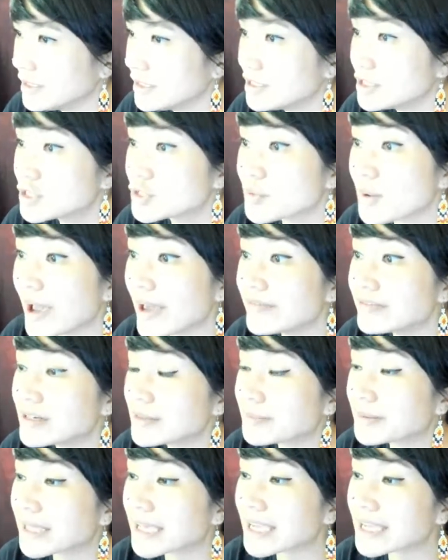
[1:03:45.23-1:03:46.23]
Do I have any
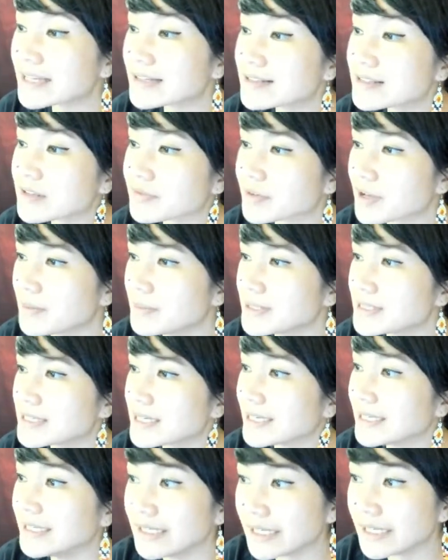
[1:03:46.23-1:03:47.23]
plans of coming to
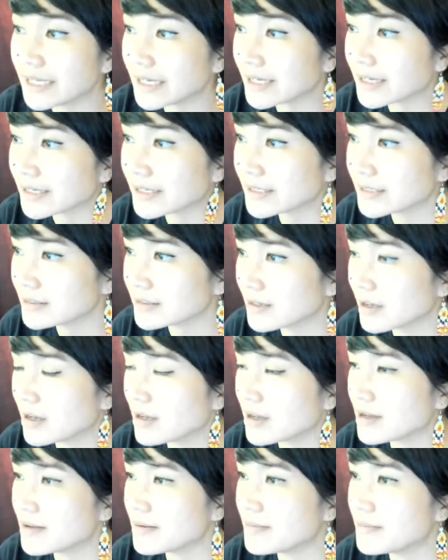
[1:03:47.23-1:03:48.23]
India?
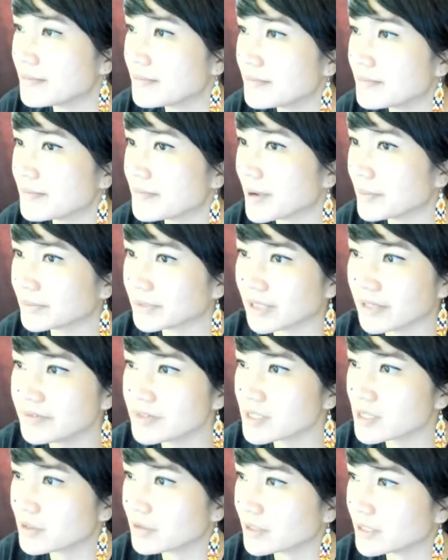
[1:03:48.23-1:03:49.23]
I would love to
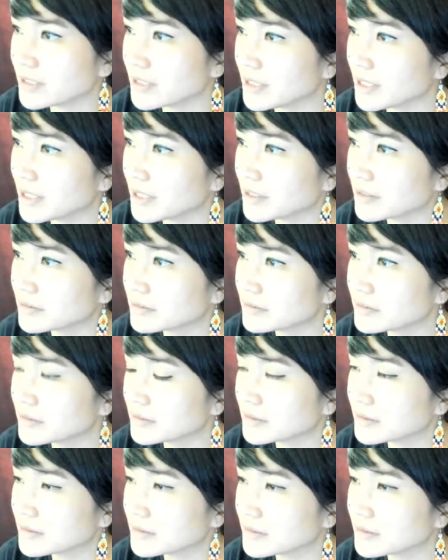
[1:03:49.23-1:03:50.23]
go to India
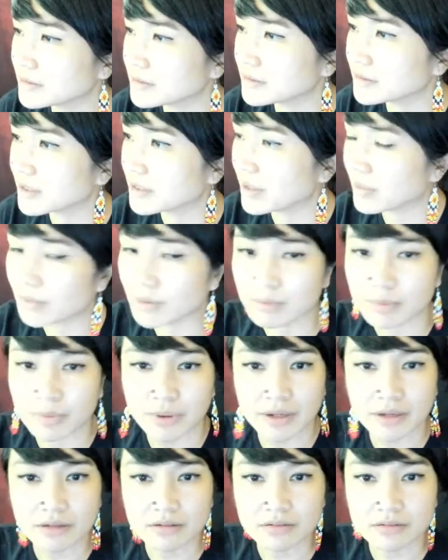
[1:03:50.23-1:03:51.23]
at one
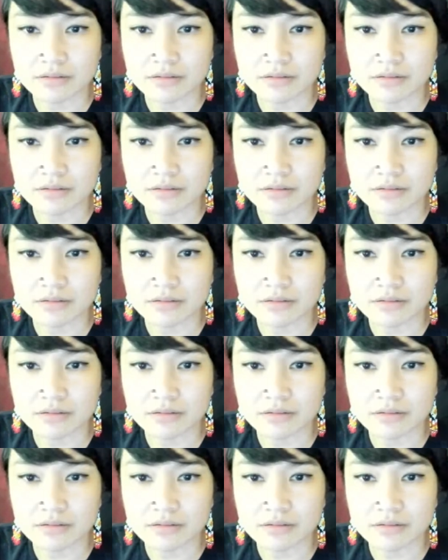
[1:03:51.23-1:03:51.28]
point.